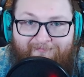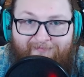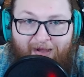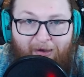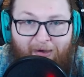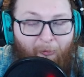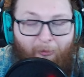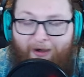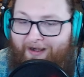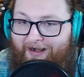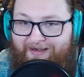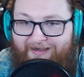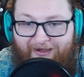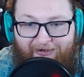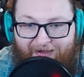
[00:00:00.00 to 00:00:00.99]
What did I
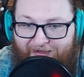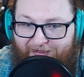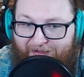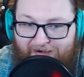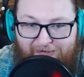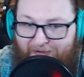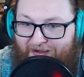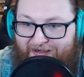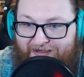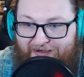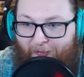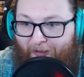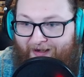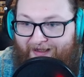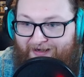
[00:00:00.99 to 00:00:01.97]
tell you? These were like
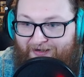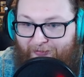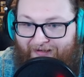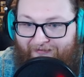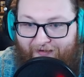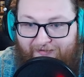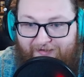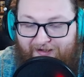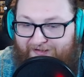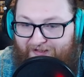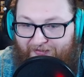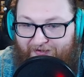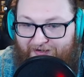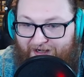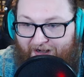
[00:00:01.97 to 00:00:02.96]
25 cents at
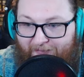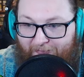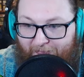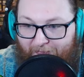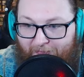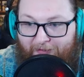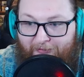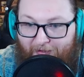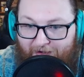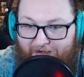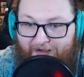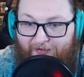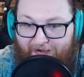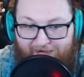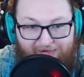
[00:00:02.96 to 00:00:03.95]
the time when we looked at
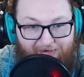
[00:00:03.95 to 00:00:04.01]
these,